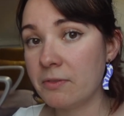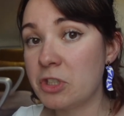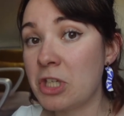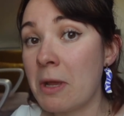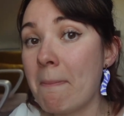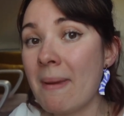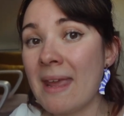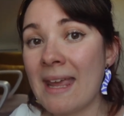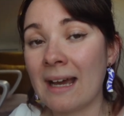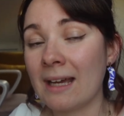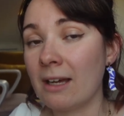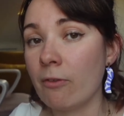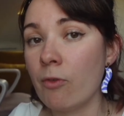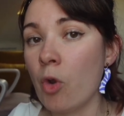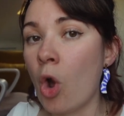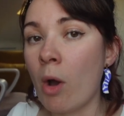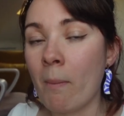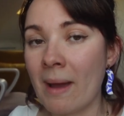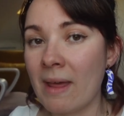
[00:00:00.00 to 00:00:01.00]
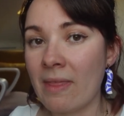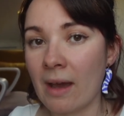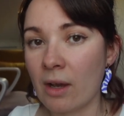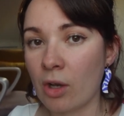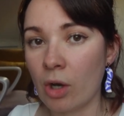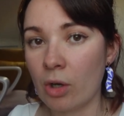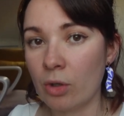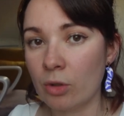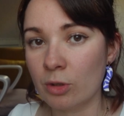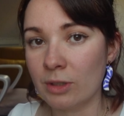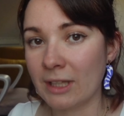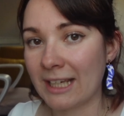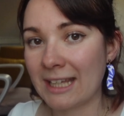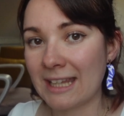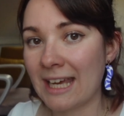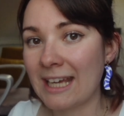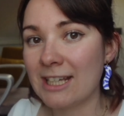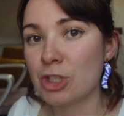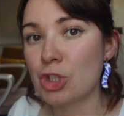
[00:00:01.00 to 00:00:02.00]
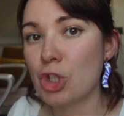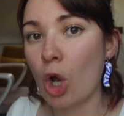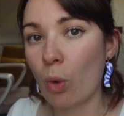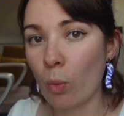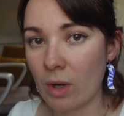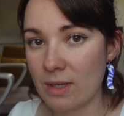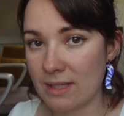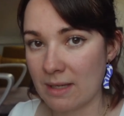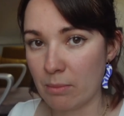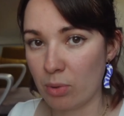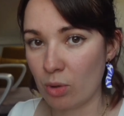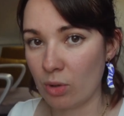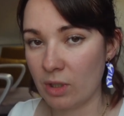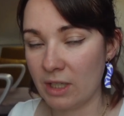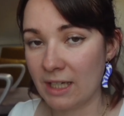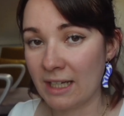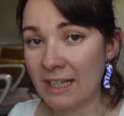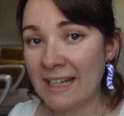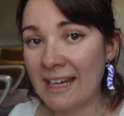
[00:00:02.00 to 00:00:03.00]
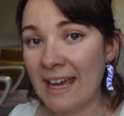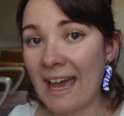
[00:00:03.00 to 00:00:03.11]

to me, I have not met that goal. Like, that is not what is important.